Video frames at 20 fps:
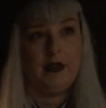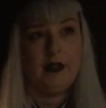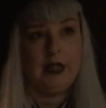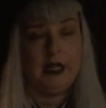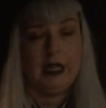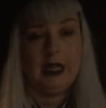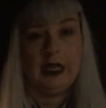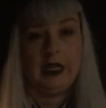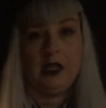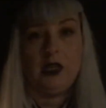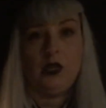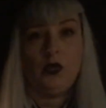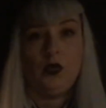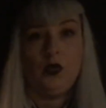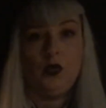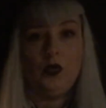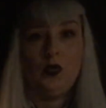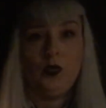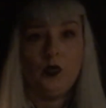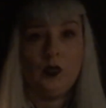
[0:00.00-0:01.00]
that I
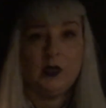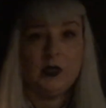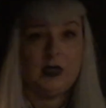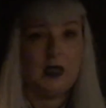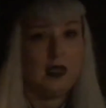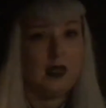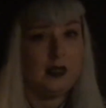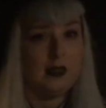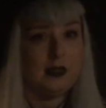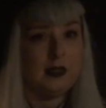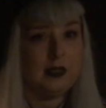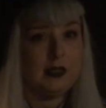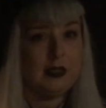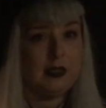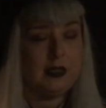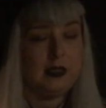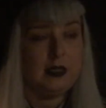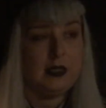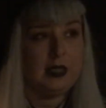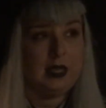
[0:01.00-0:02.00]
knew was not
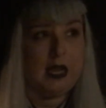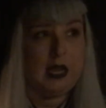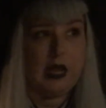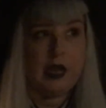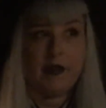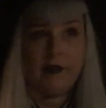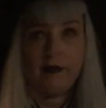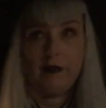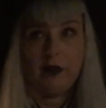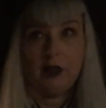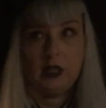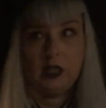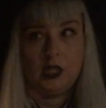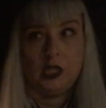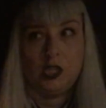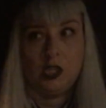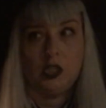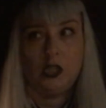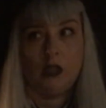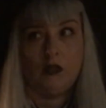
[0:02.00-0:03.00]
the
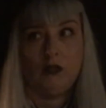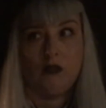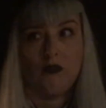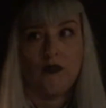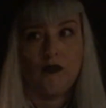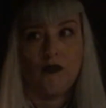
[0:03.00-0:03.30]
average